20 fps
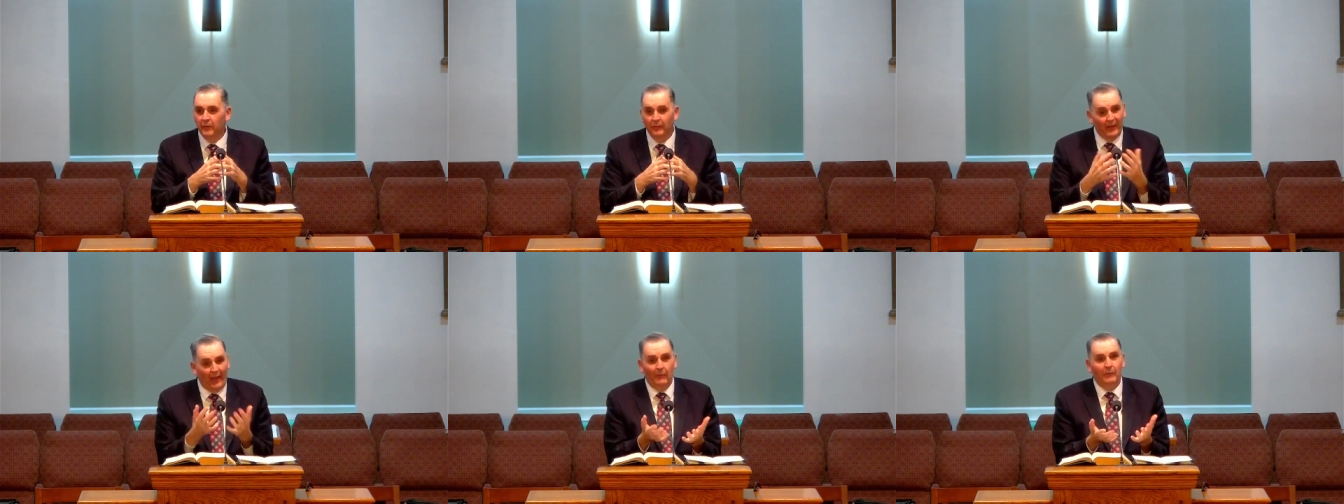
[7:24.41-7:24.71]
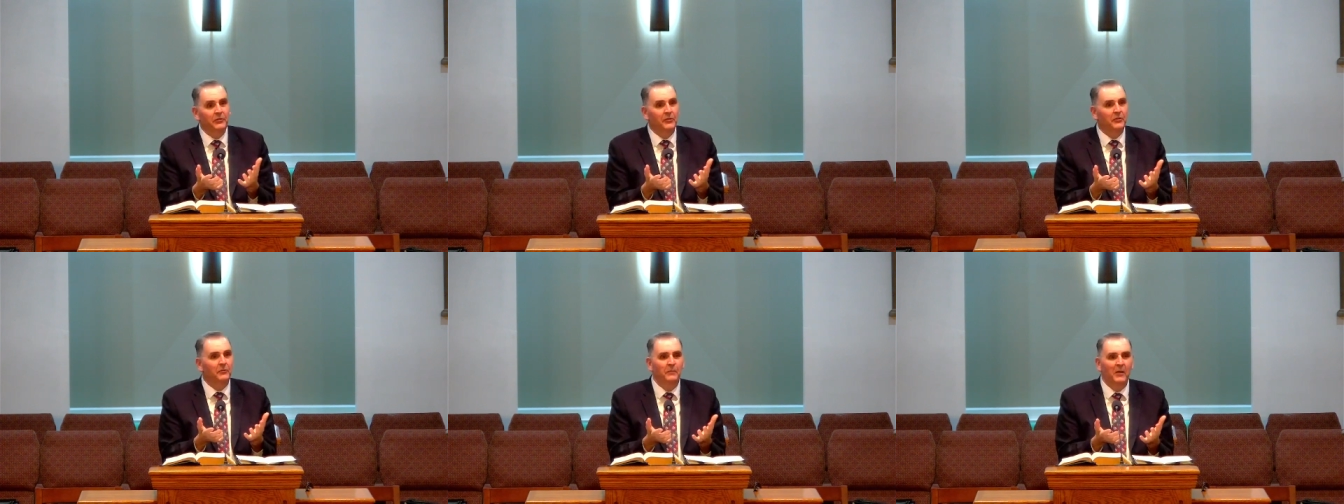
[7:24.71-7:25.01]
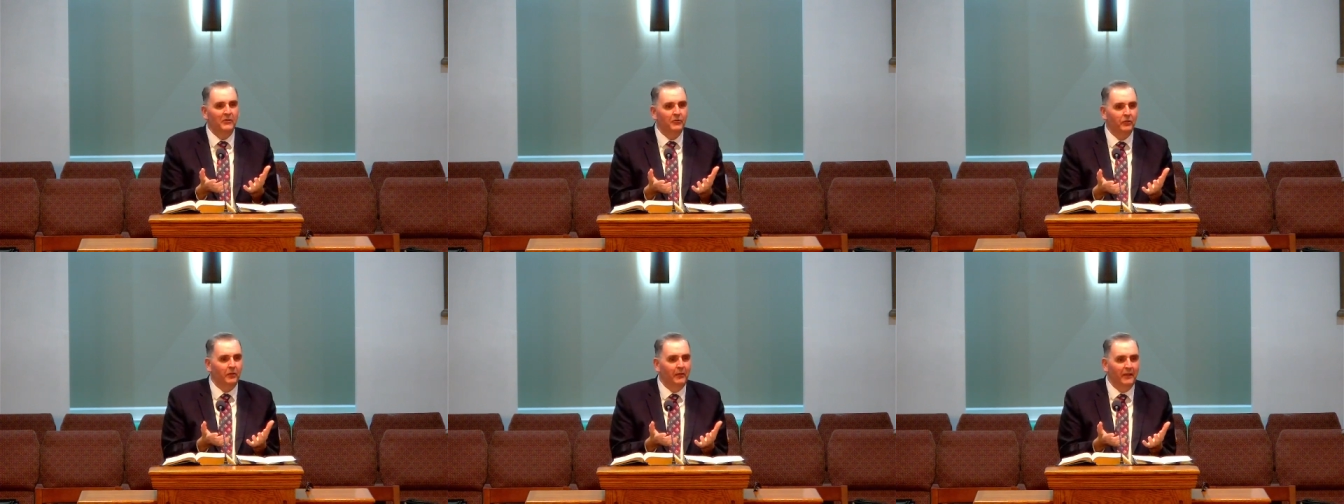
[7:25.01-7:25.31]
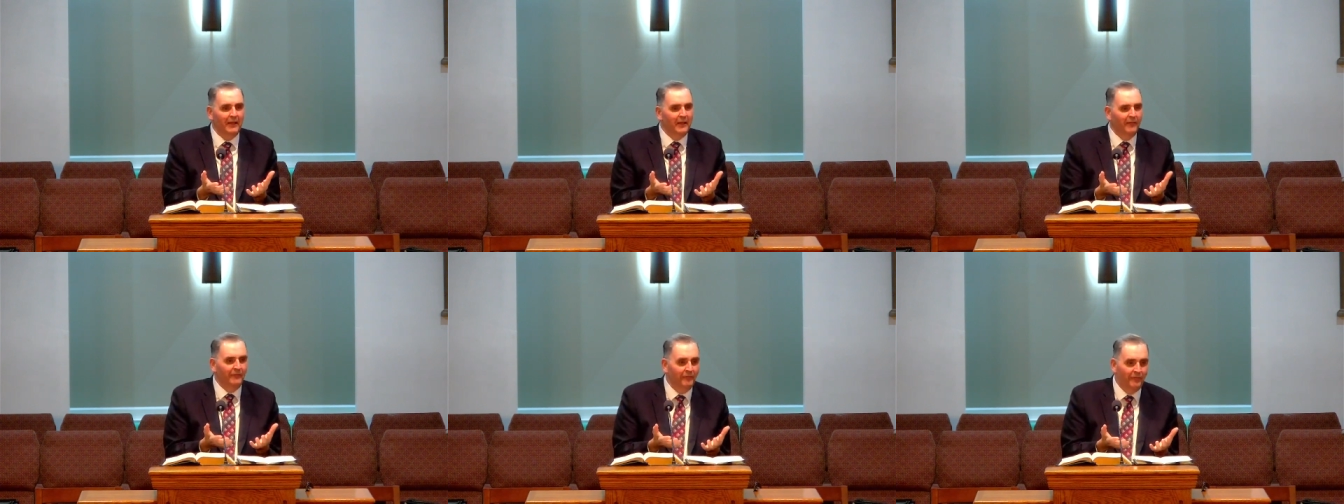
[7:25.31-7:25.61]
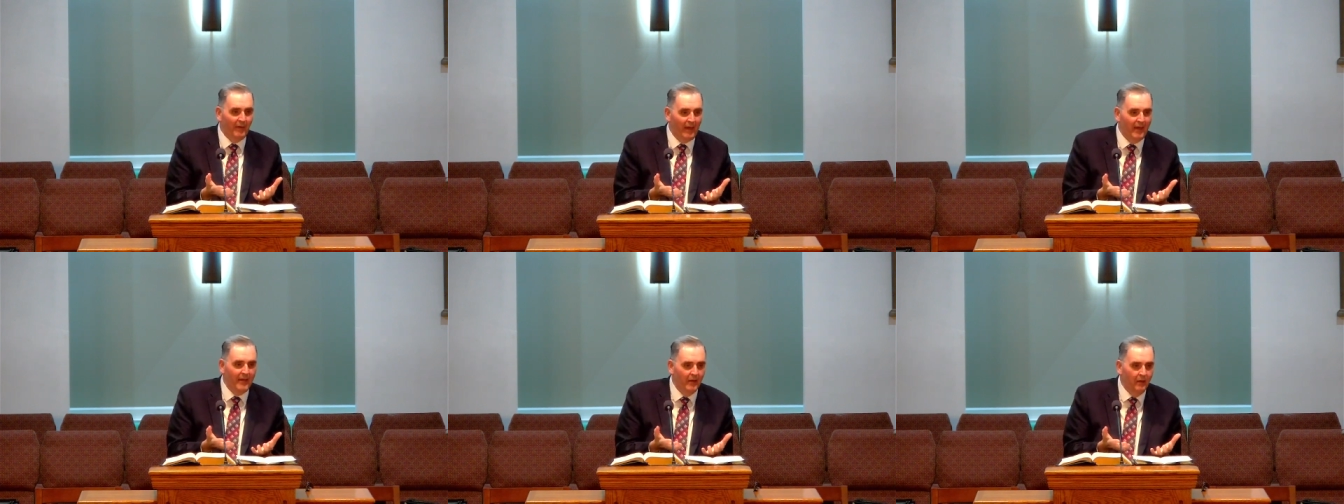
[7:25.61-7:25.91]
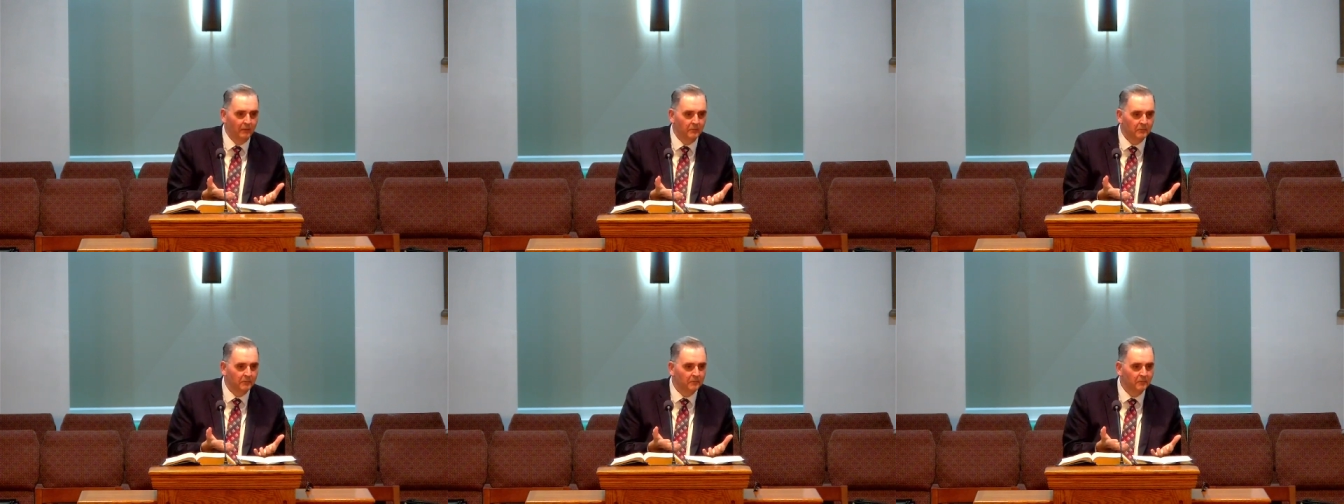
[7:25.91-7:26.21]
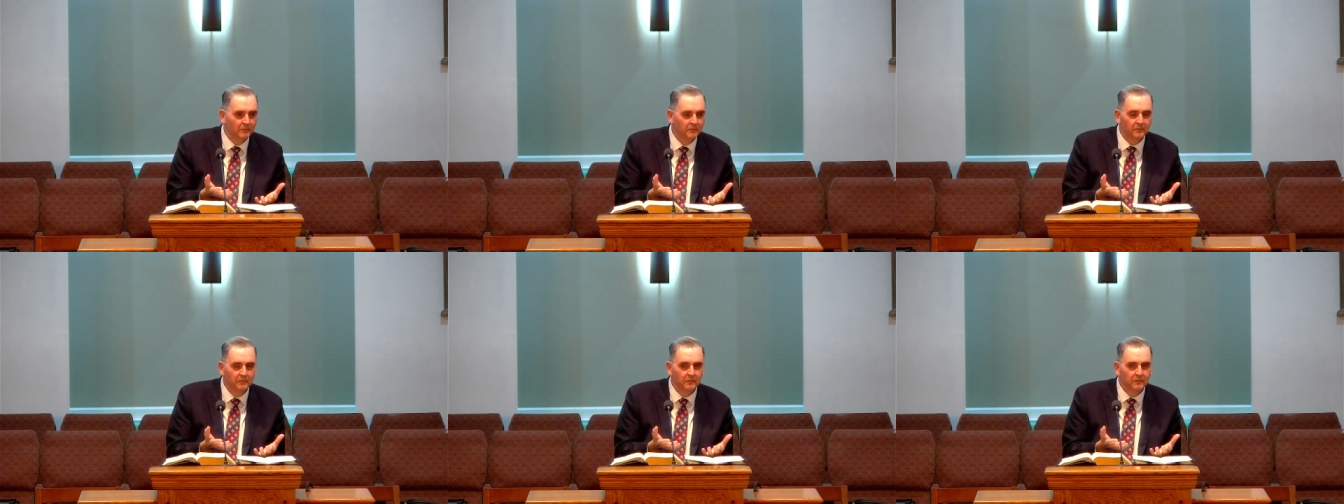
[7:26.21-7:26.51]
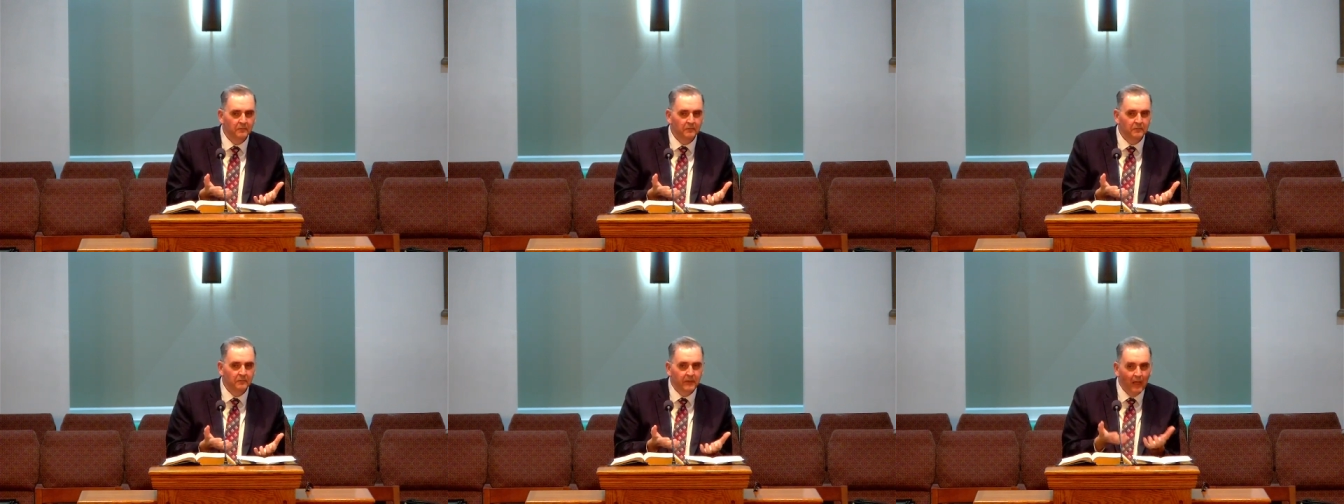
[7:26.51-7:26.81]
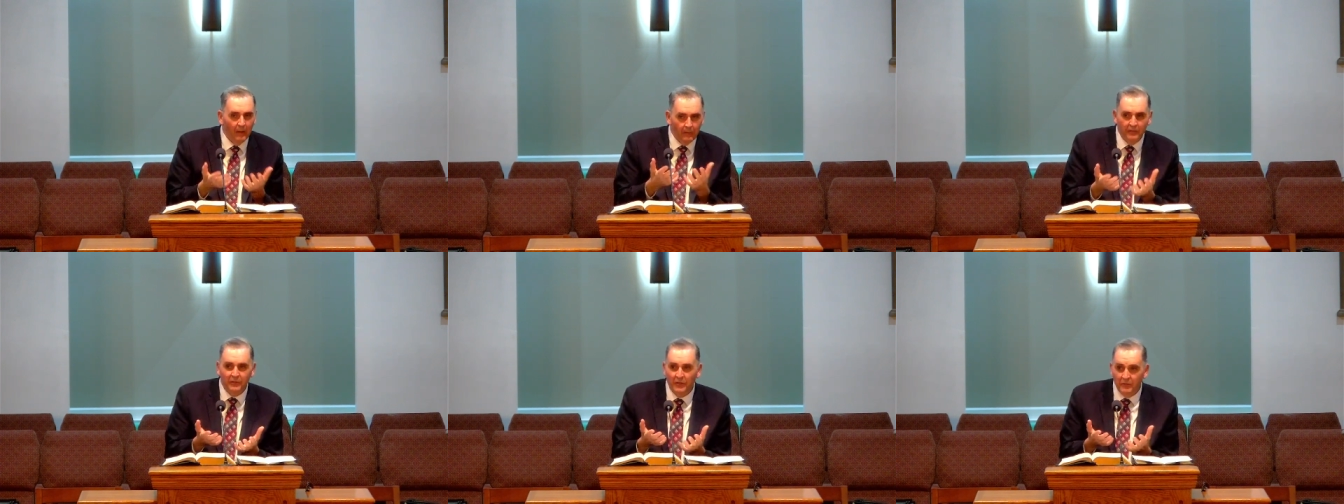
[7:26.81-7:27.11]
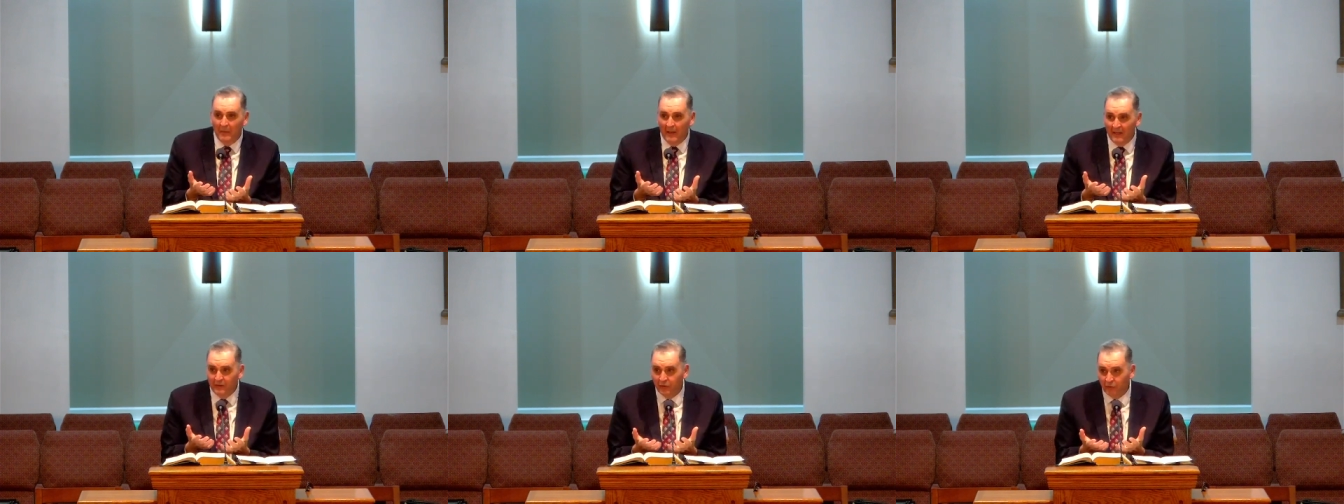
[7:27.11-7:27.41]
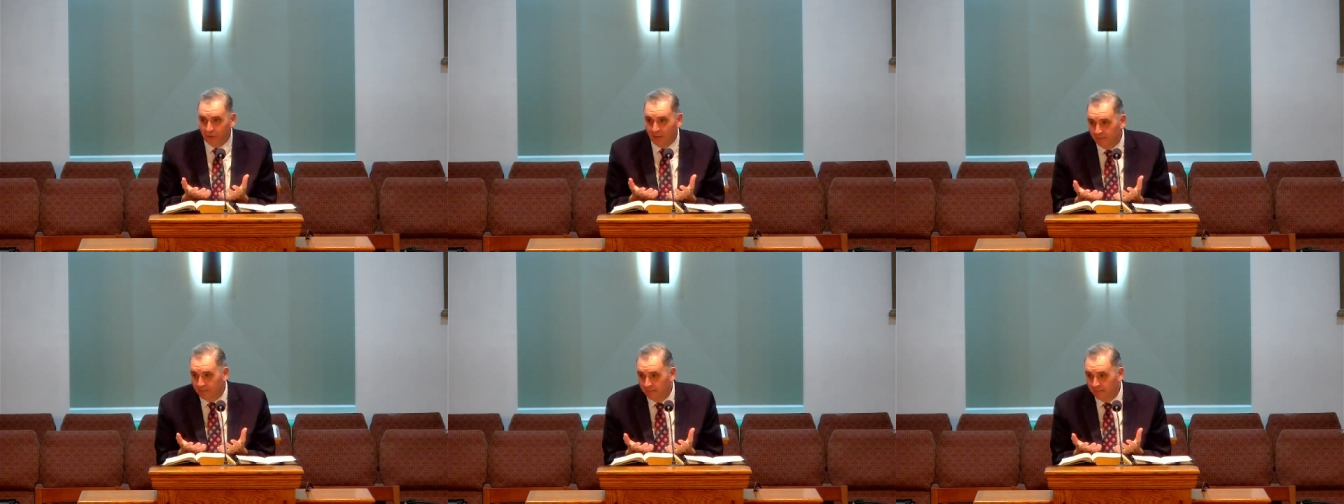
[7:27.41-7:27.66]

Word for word: That was his mission. He didn't fail, that was his mission.